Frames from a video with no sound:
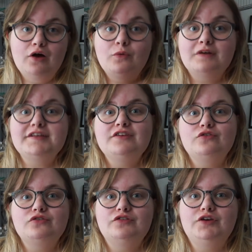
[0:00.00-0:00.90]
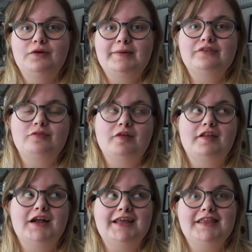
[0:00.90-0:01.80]
whilst I talk to you about something
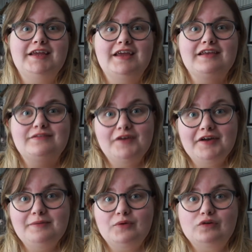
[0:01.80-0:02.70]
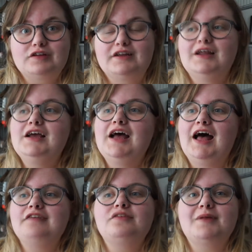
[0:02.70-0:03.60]
that I think is very important
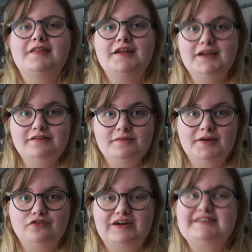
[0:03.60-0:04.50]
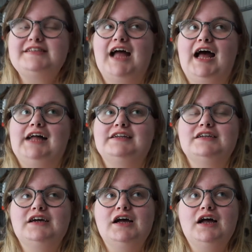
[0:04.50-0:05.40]
and something that needs to be addressed and
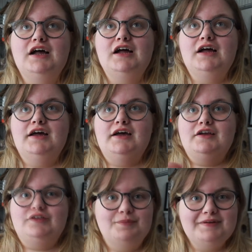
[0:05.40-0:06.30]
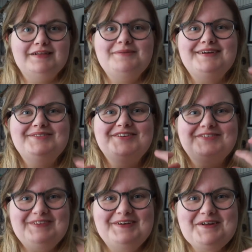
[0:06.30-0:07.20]
something that makes me
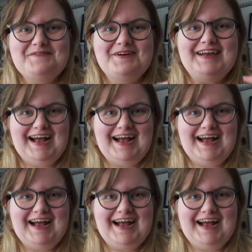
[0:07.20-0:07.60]
very, very